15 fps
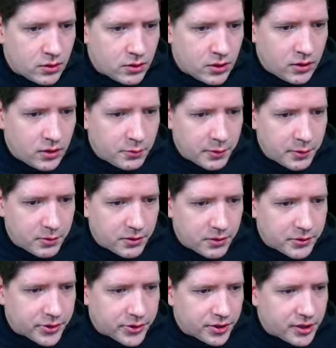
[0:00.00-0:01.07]
we will
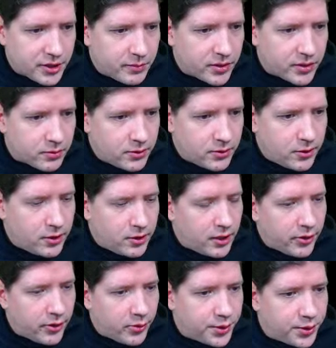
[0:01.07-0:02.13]
return an empty rule.
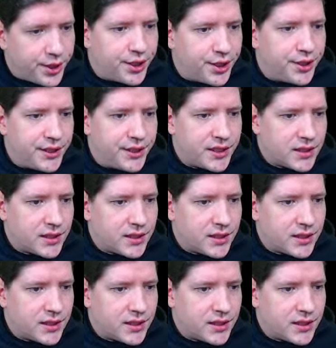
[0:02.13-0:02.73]
Otherwise,